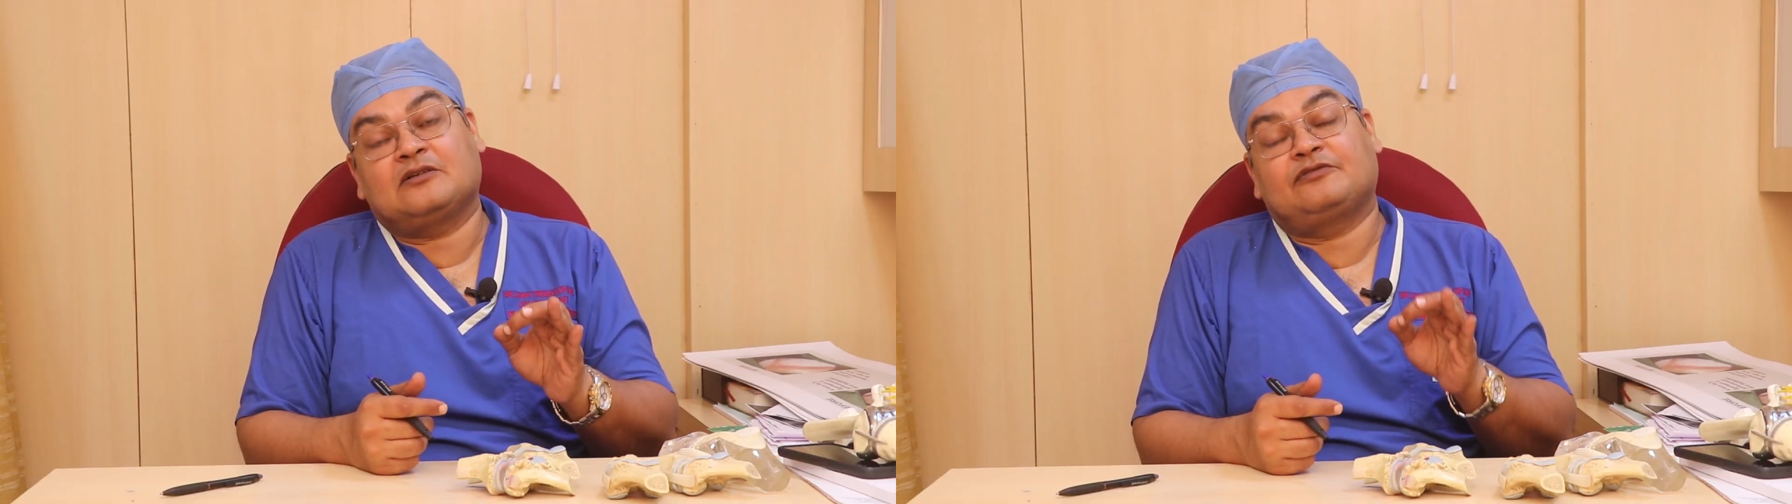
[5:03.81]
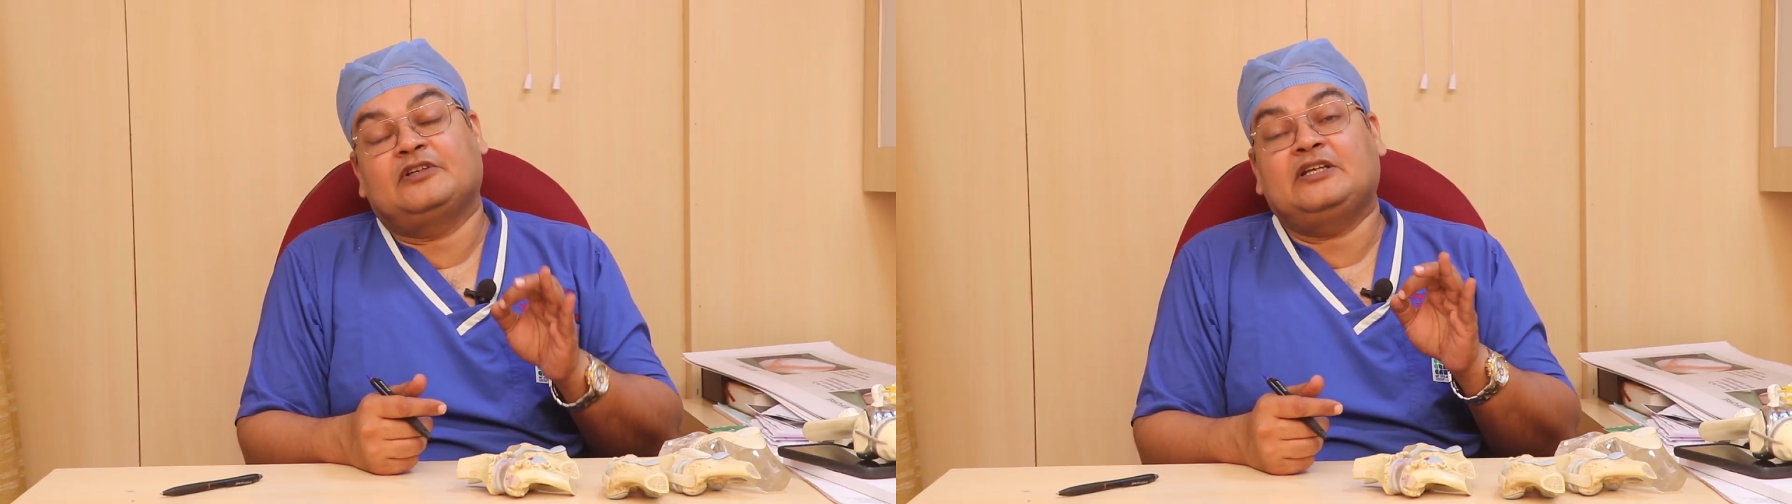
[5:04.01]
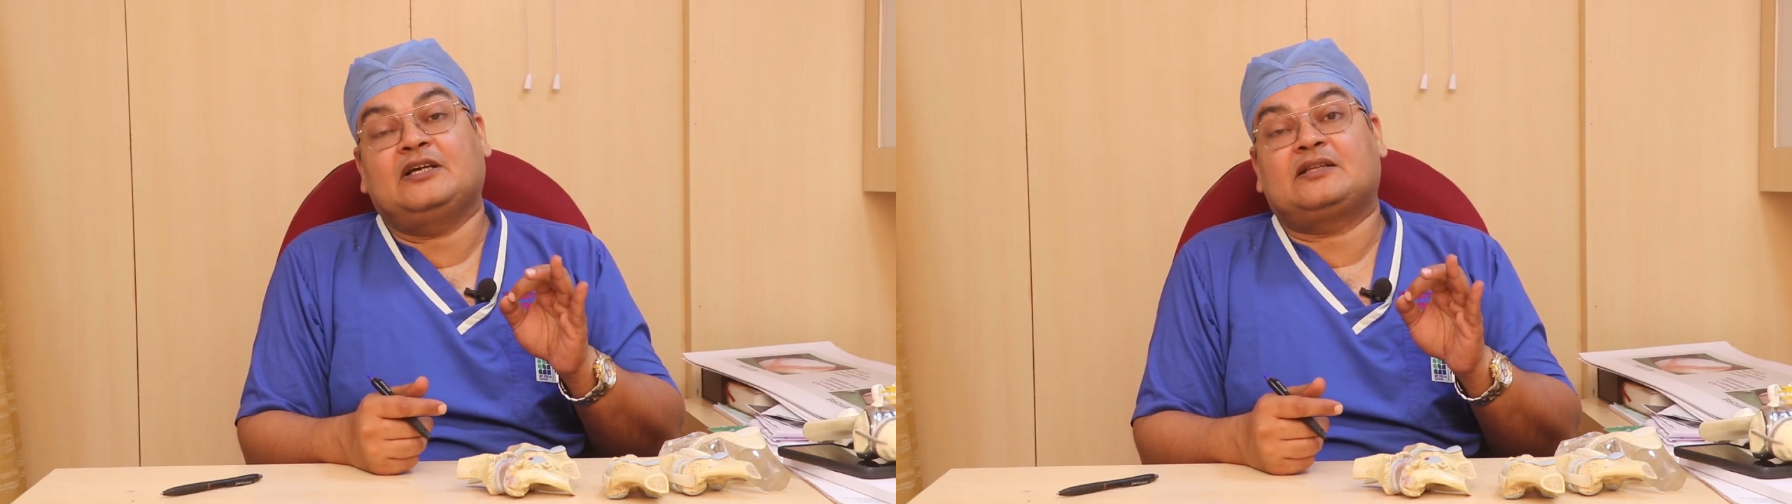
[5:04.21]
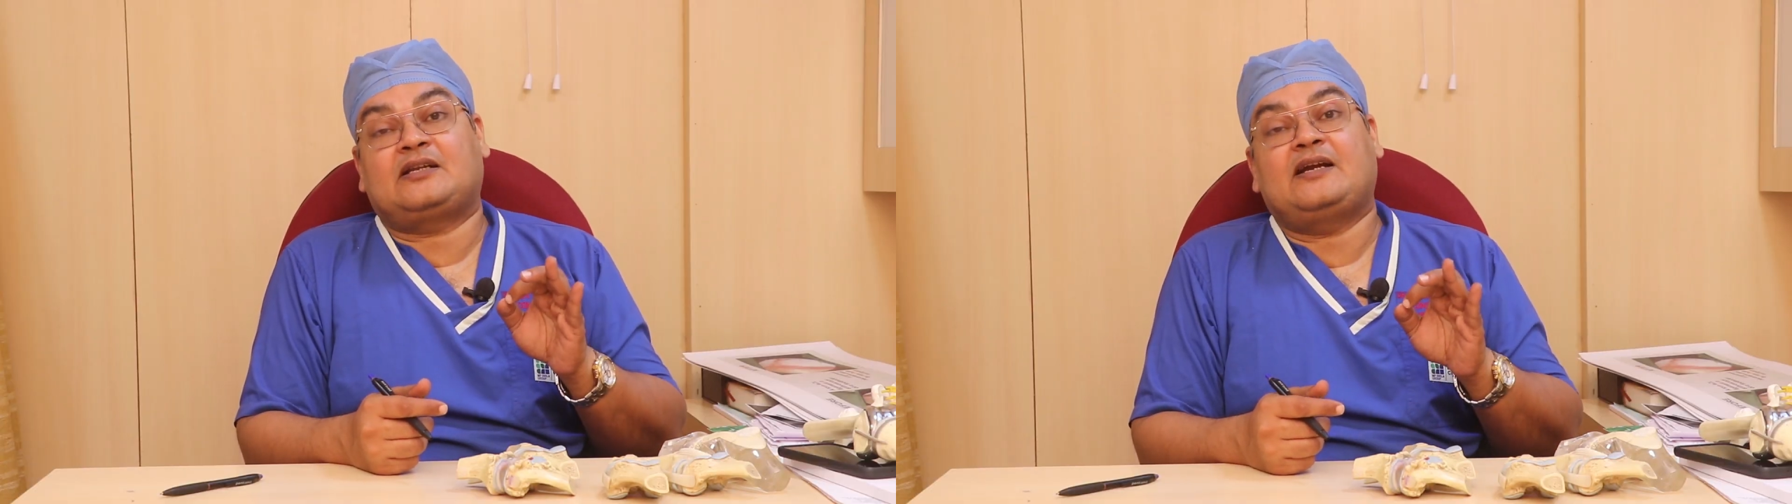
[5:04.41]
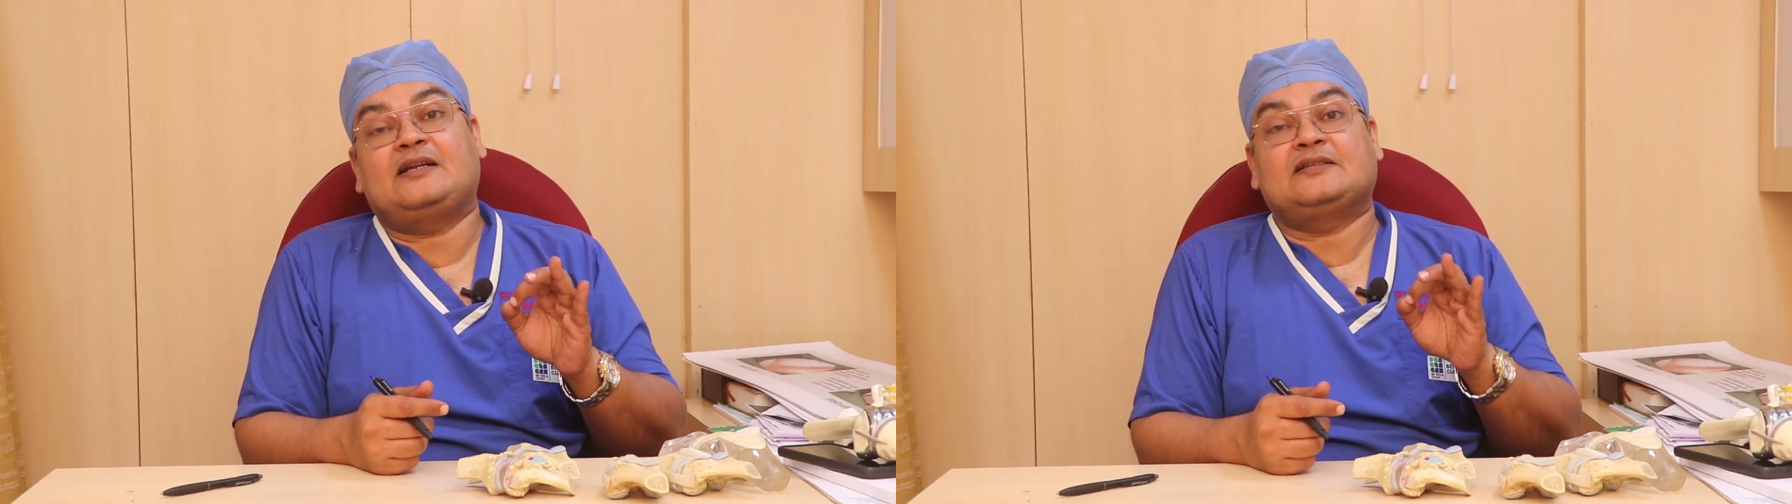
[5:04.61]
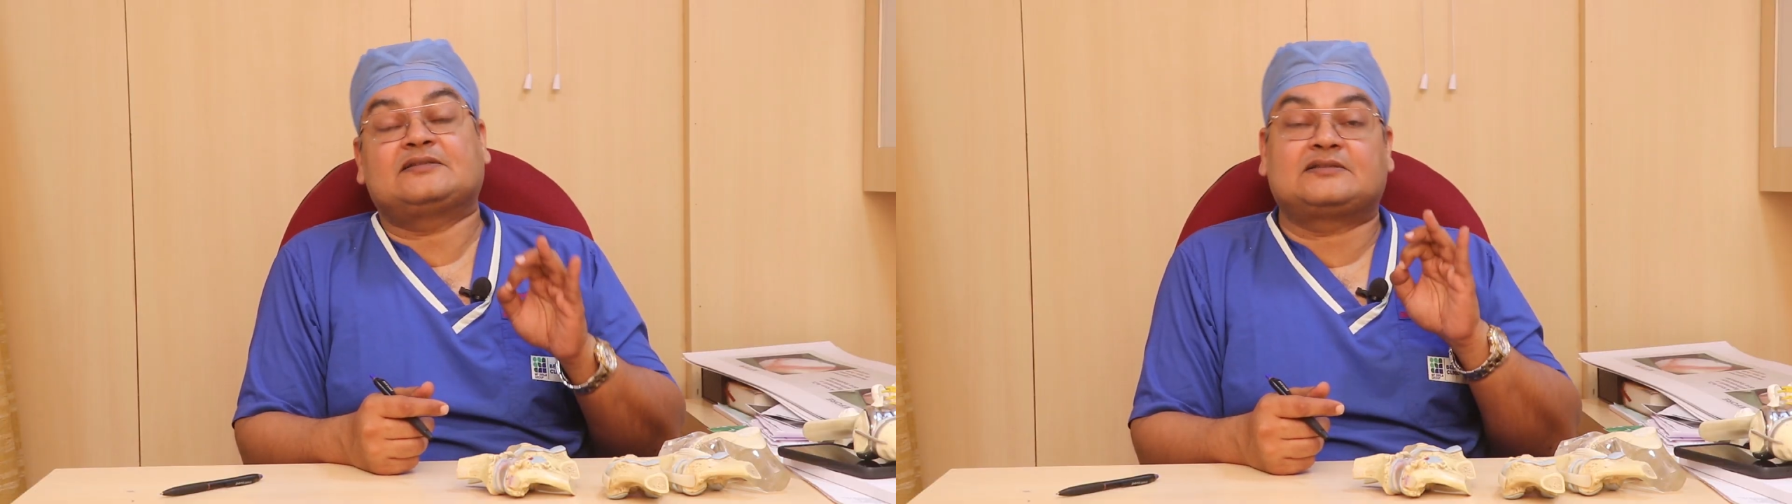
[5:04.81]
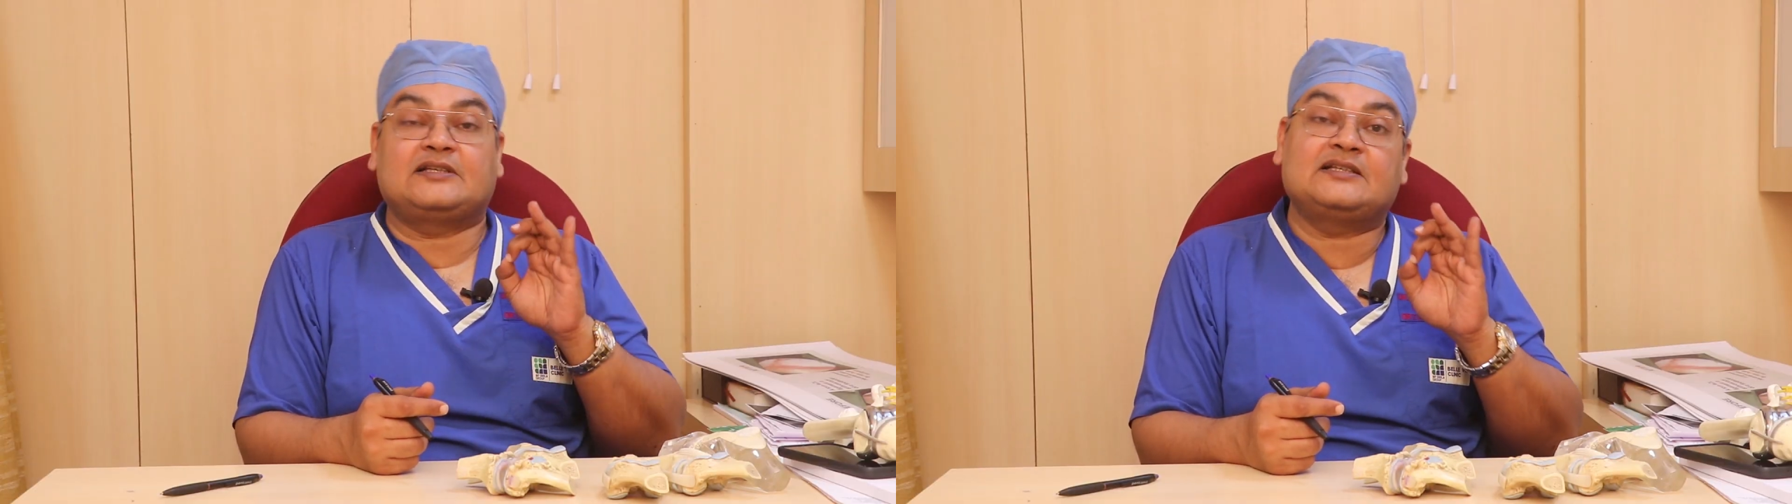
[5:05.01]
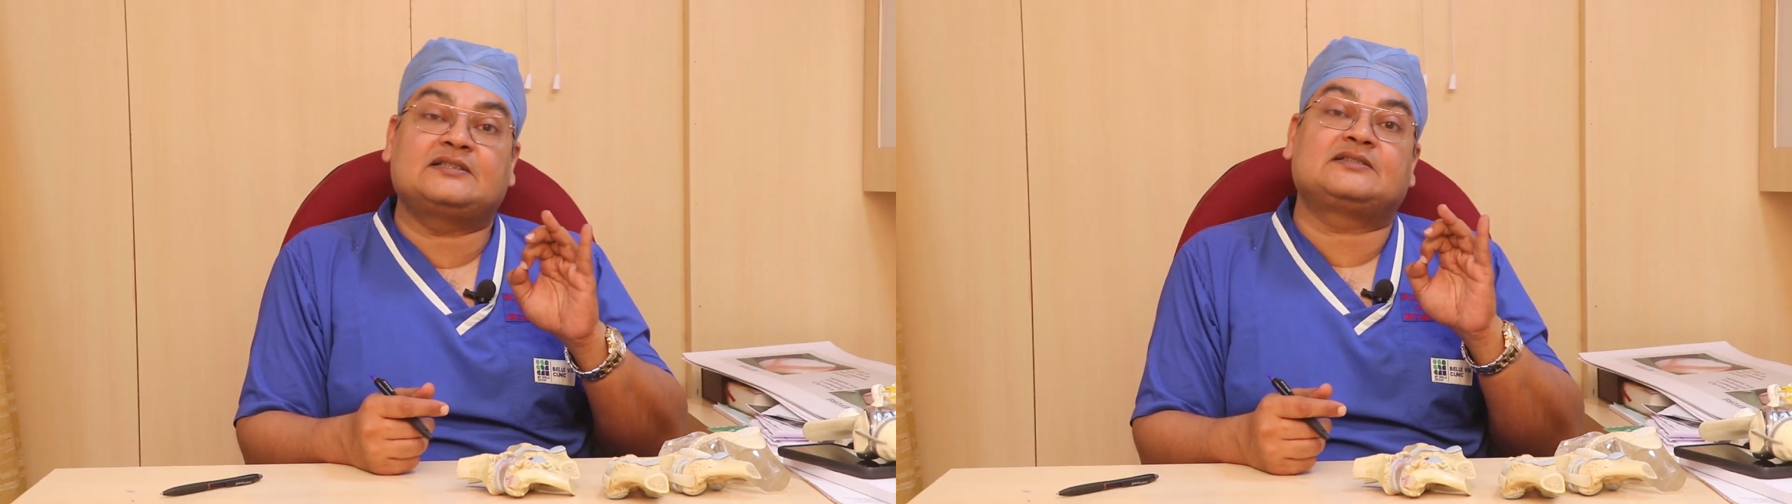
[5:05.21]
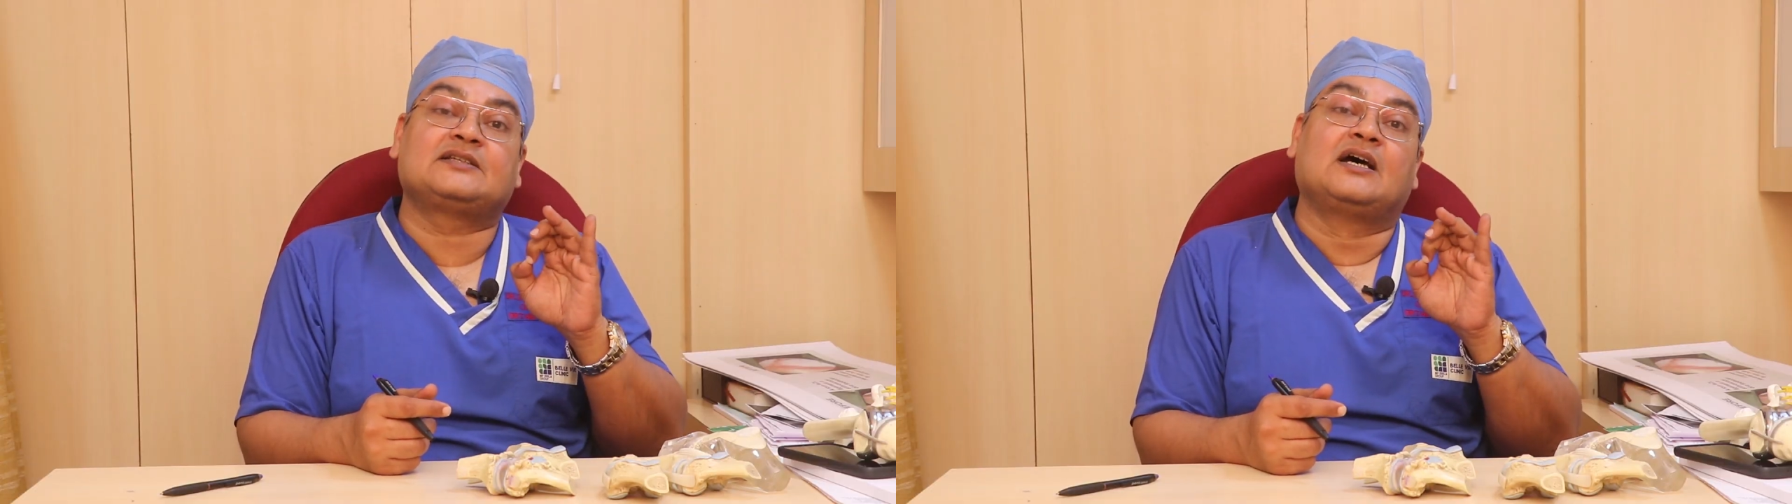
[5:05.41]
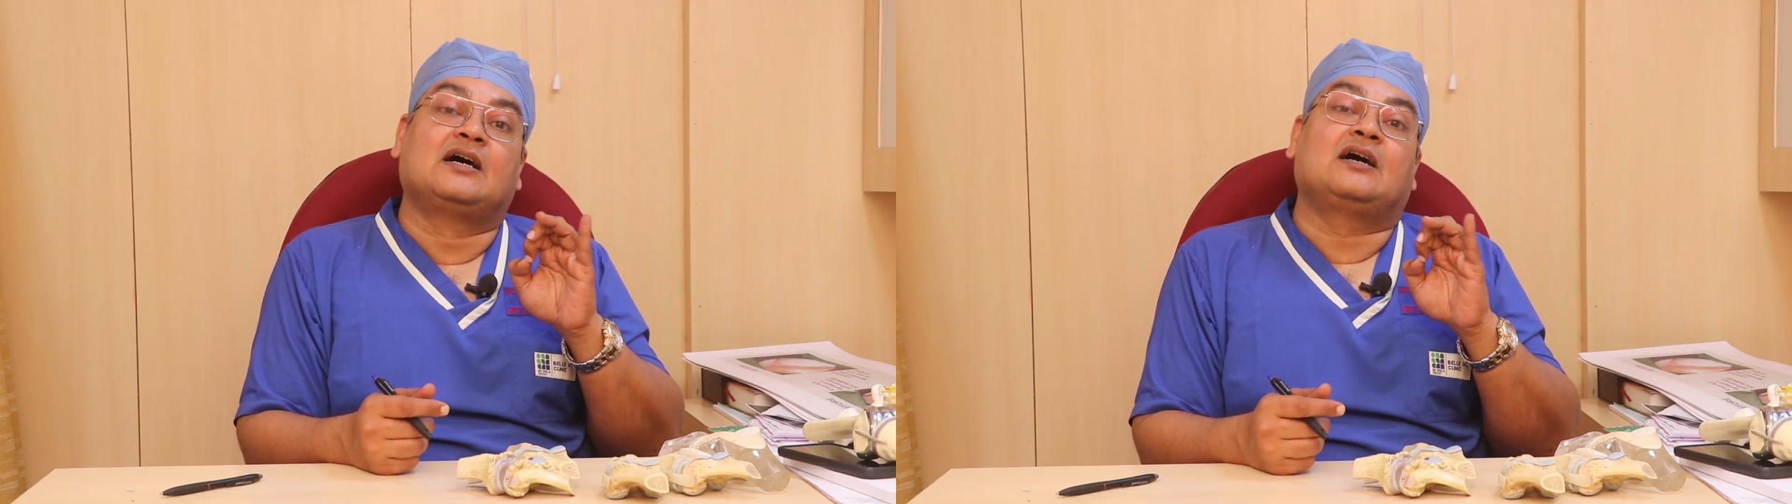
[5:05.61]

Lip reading: of knee arthritis is